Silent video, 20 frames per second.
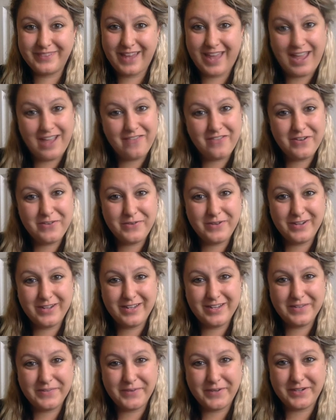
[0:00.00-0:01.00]
Hey
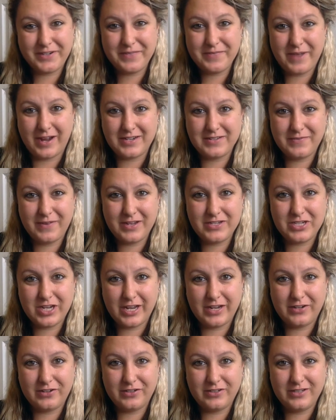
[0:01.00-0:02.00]
everyone, welcome back to my
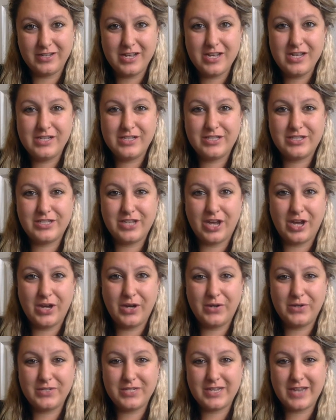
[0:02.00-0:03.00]
channel.
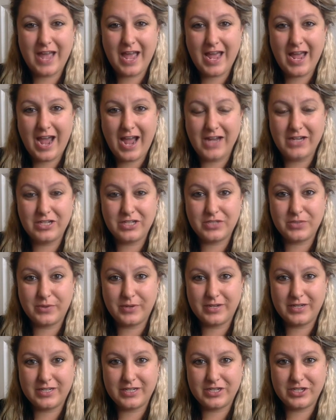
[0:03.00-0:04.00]
So today I just
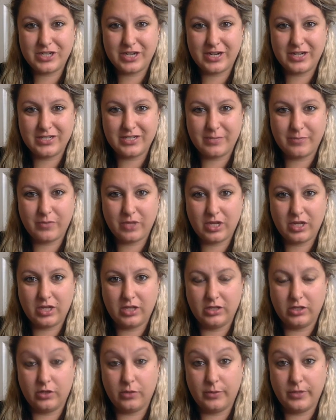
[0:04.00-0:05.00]
wanted to share something a
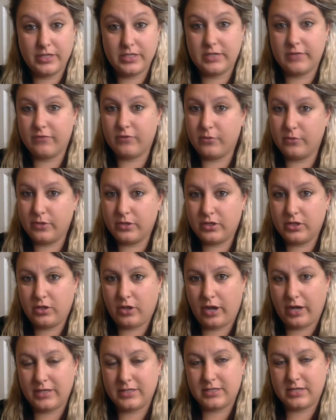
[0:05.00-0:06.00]
little bit different with you
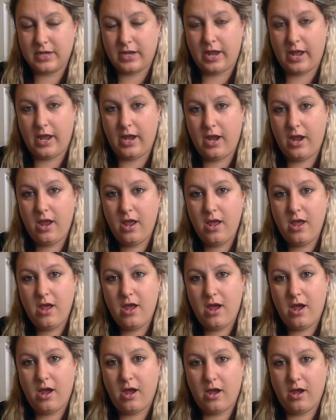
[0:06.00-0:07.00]
guys today.
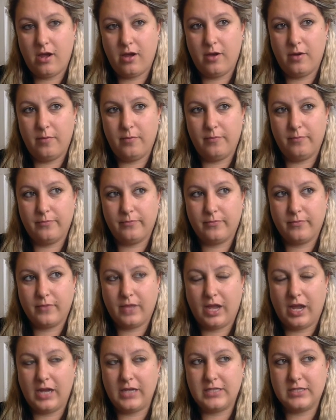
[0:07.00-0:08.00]

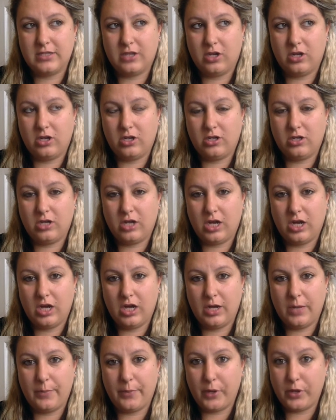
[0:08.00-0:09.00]
I saw
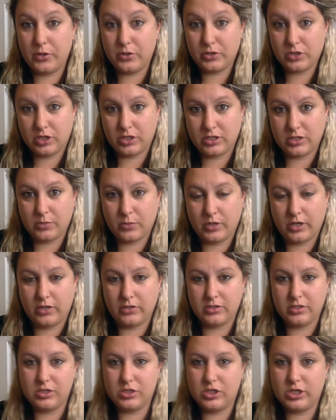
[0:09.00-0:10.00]
a post on someone
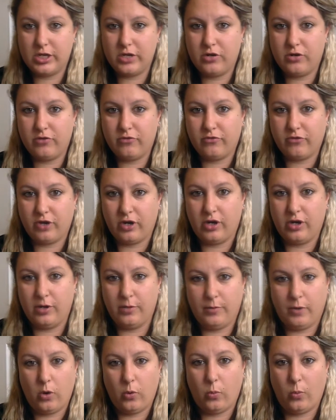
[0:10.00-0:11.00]
else's channel from
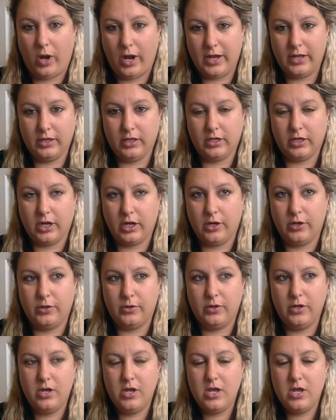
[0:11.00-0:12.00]
a while ago